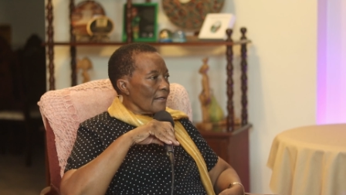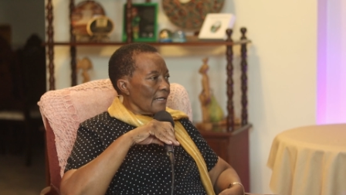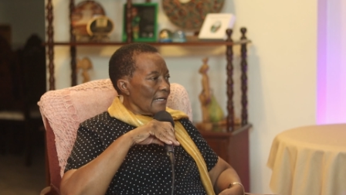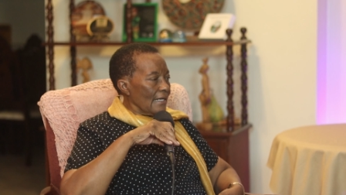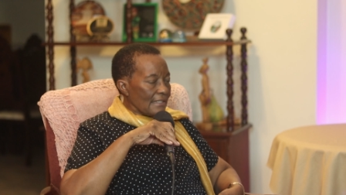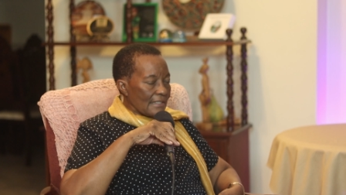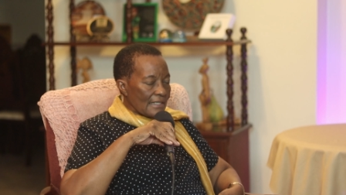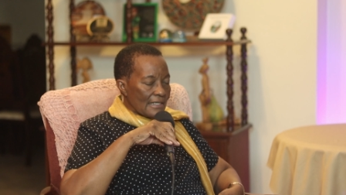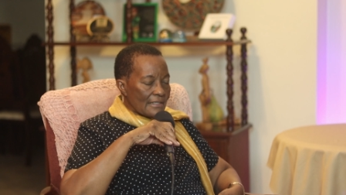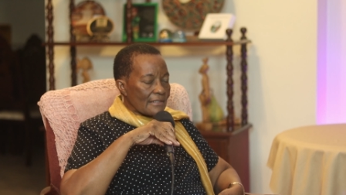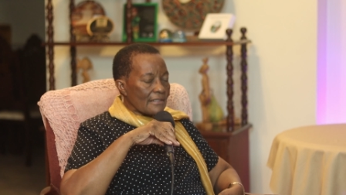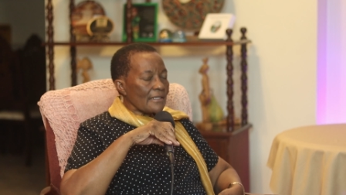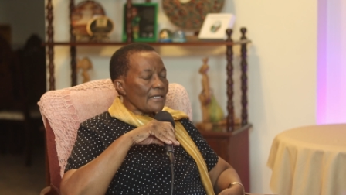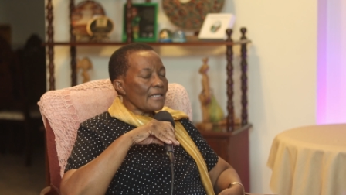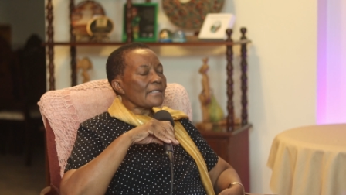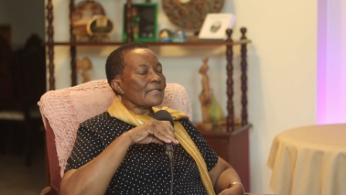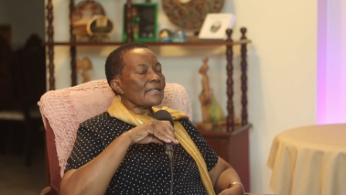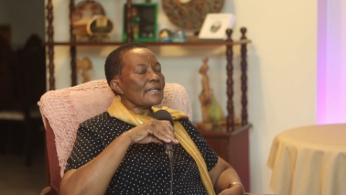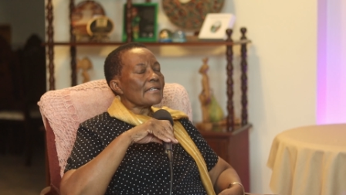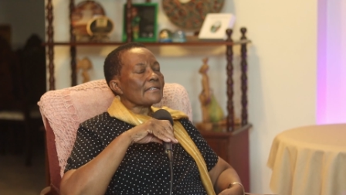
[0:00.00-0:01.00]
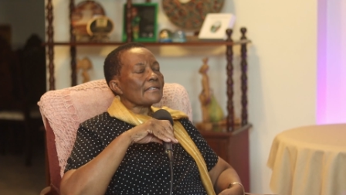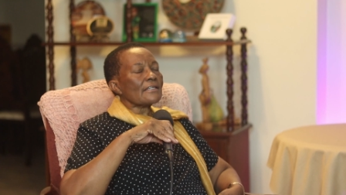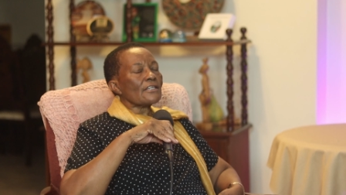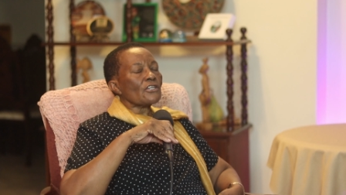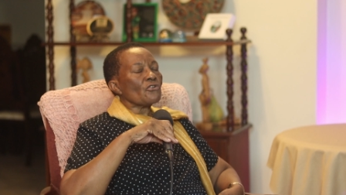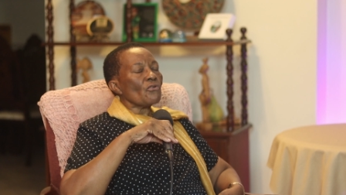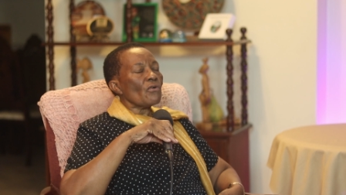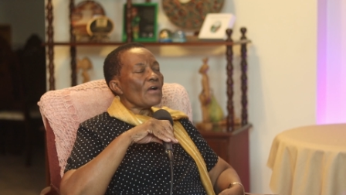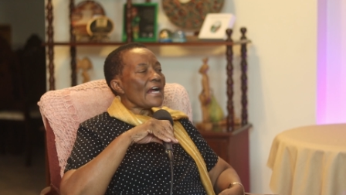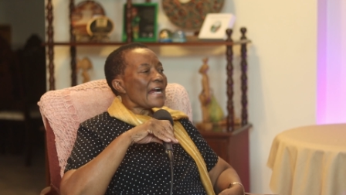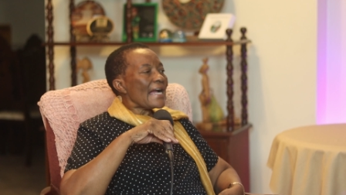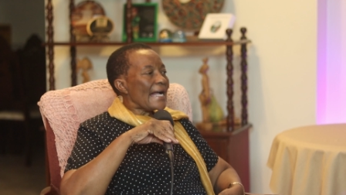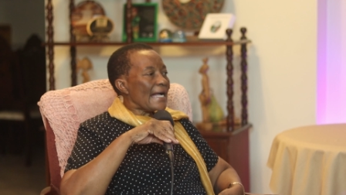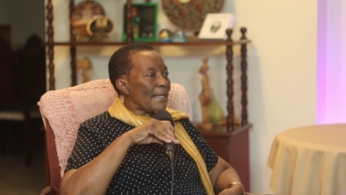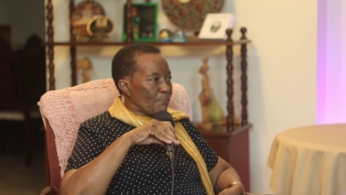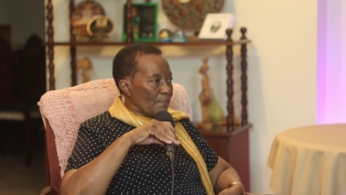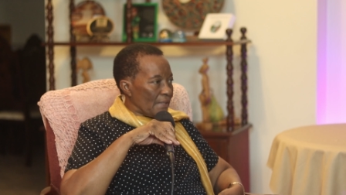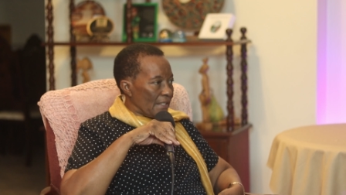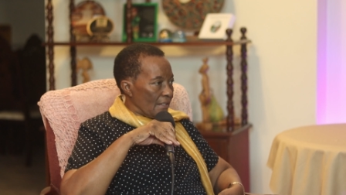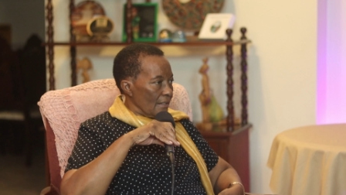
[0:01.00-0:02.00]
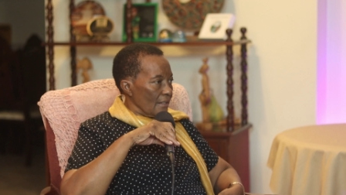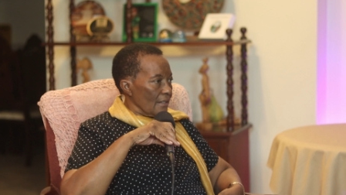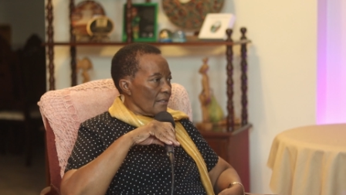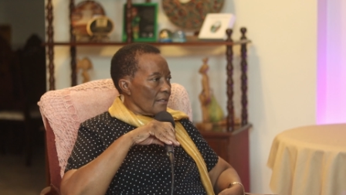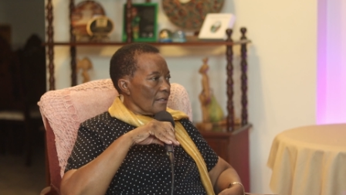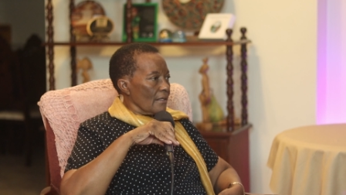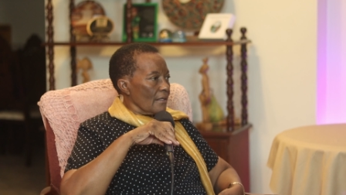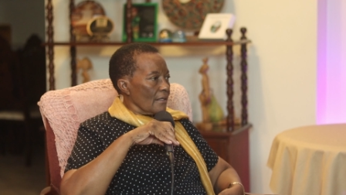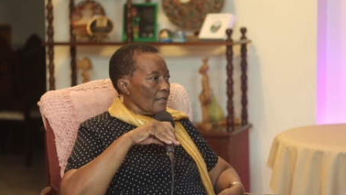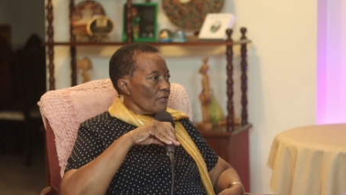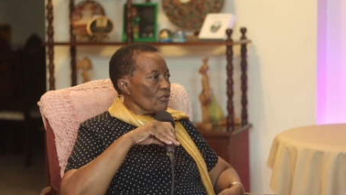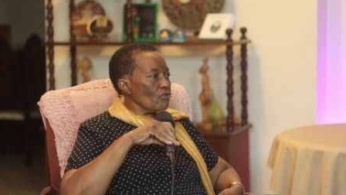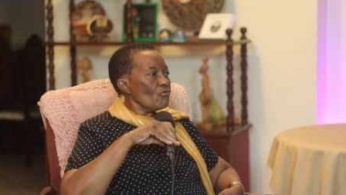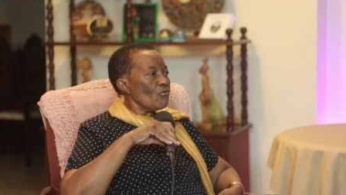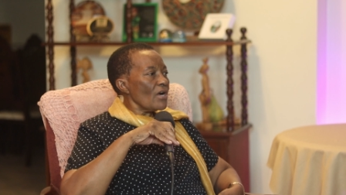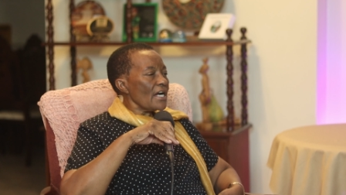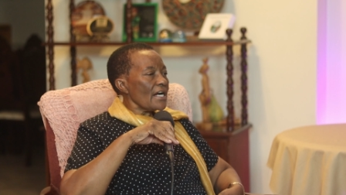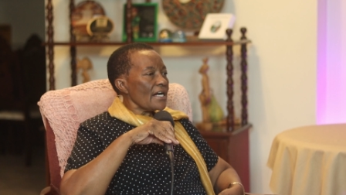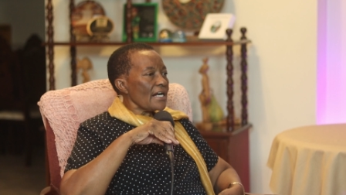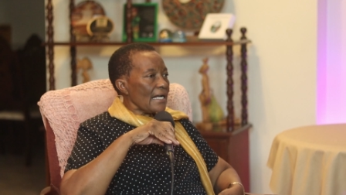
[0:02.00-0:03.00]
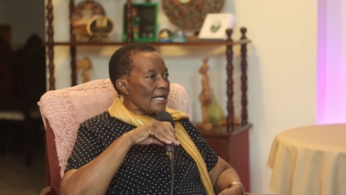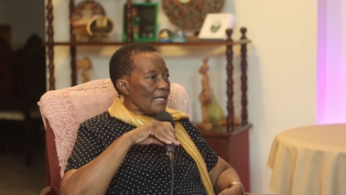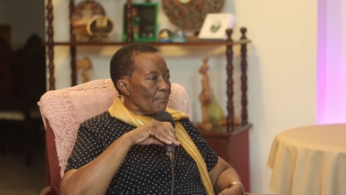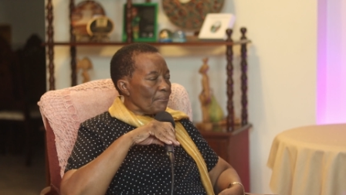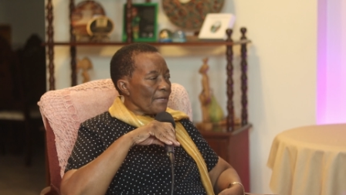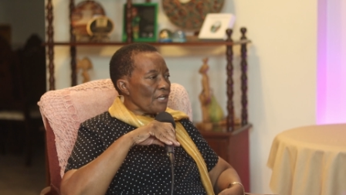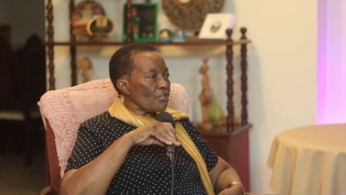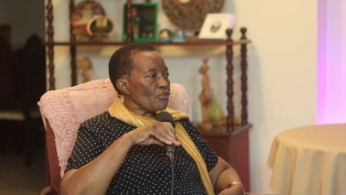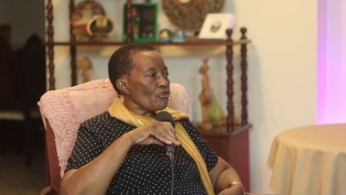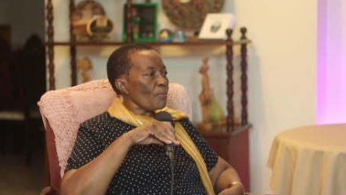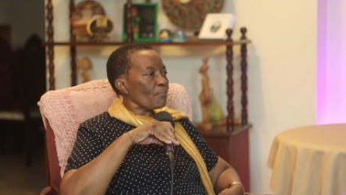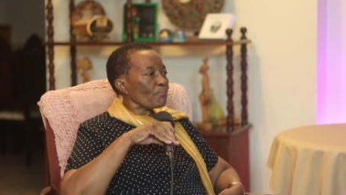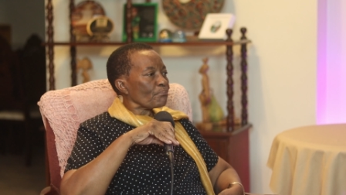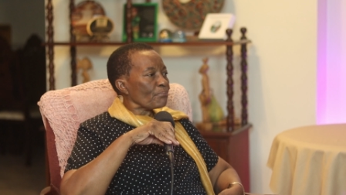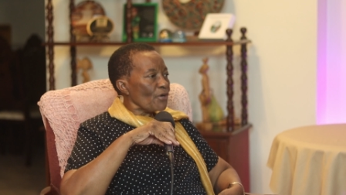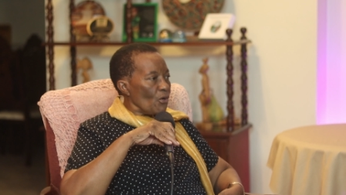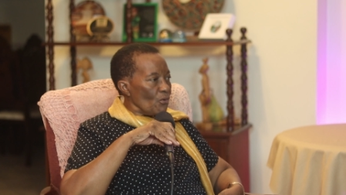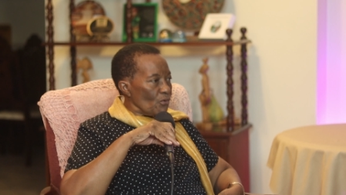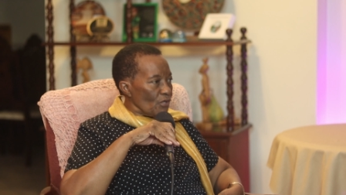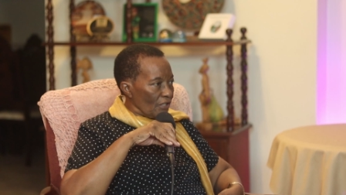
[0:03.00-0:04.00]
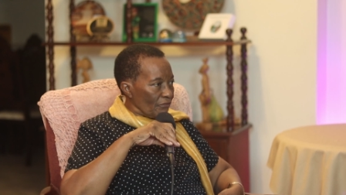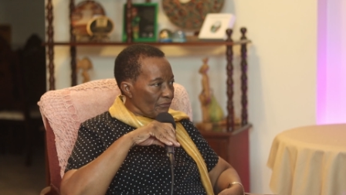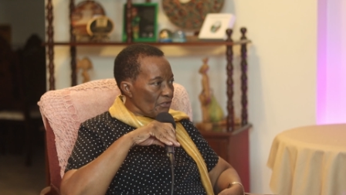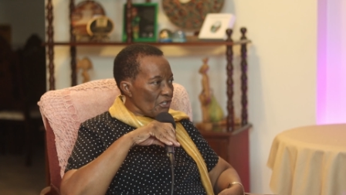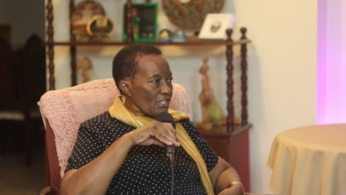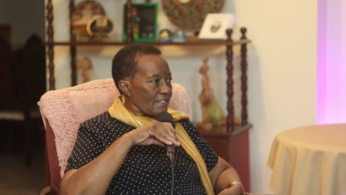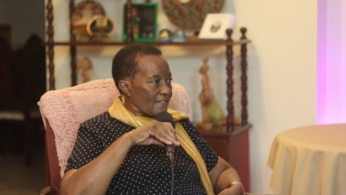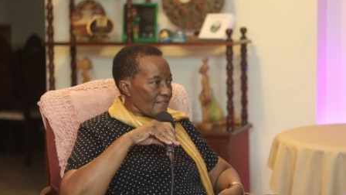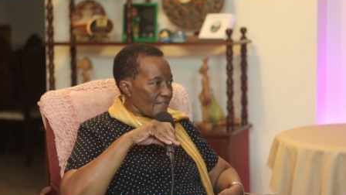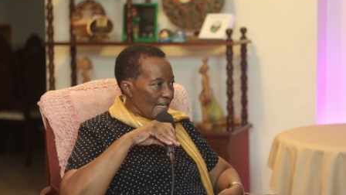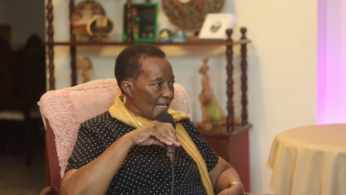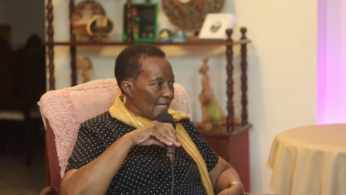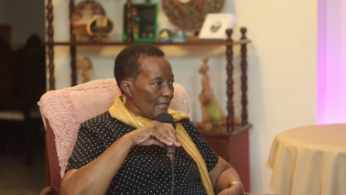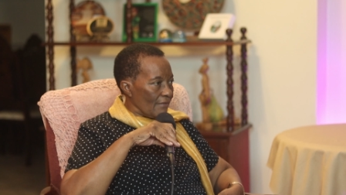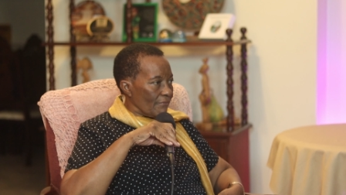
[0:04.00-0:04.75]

it is you are happy. Mm-hmm. You are happy and you're proud of yourself.